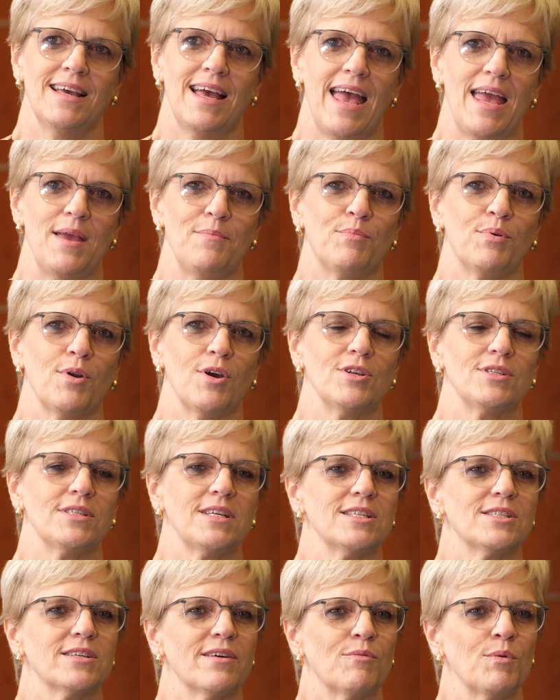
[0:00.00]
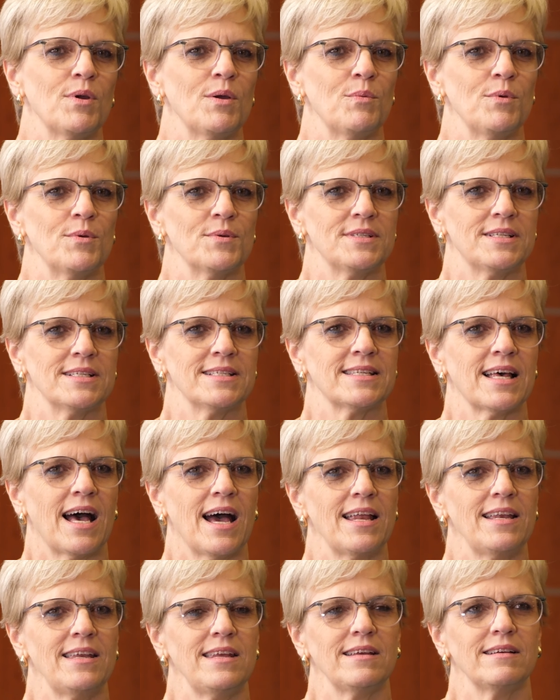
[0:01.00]
a process of where we were
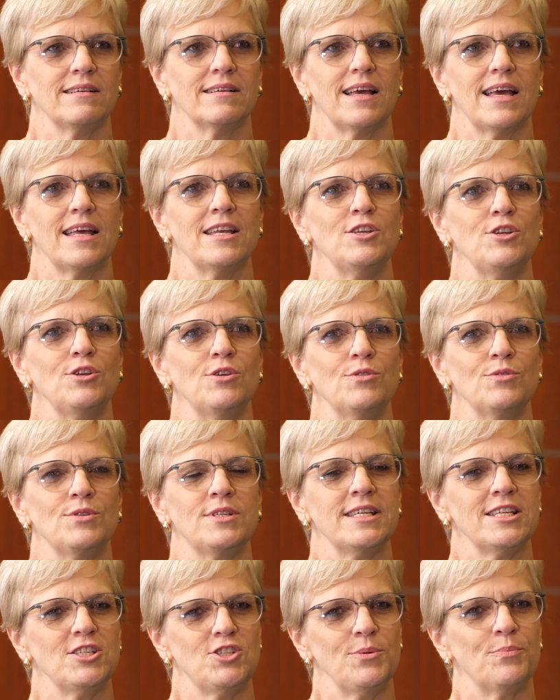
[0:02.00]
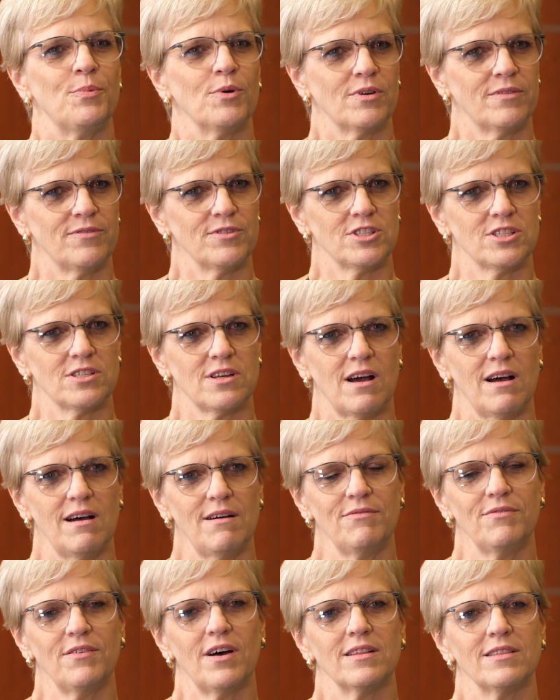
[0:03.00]
designing a new digibook for
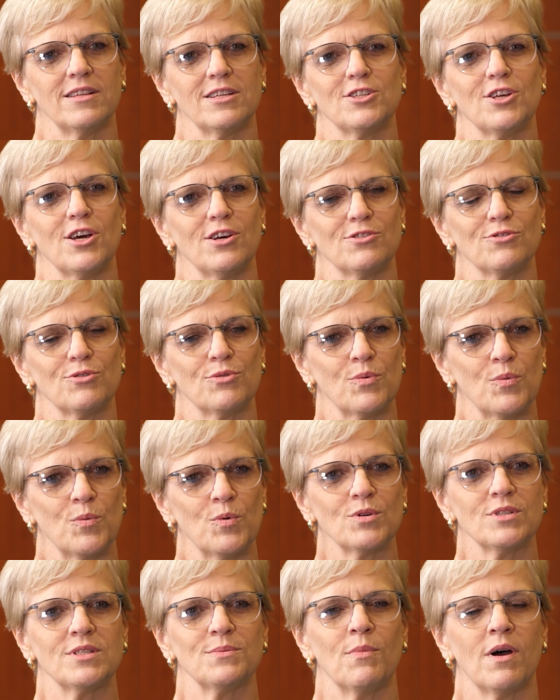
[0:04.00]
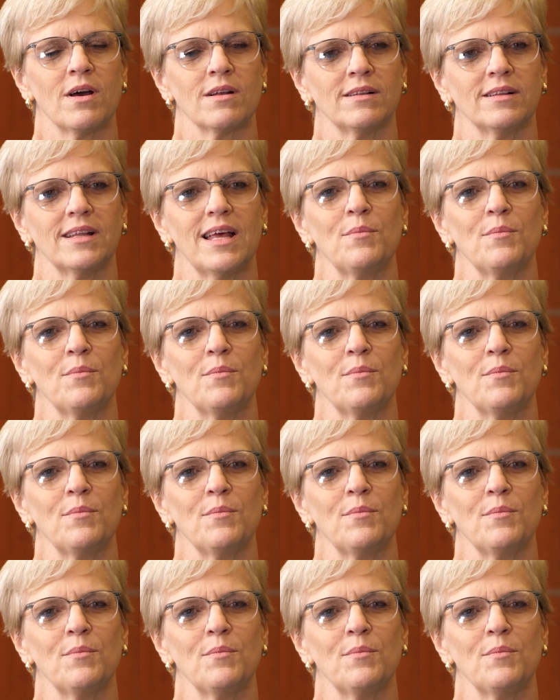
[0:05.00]
staff on the total rewards model,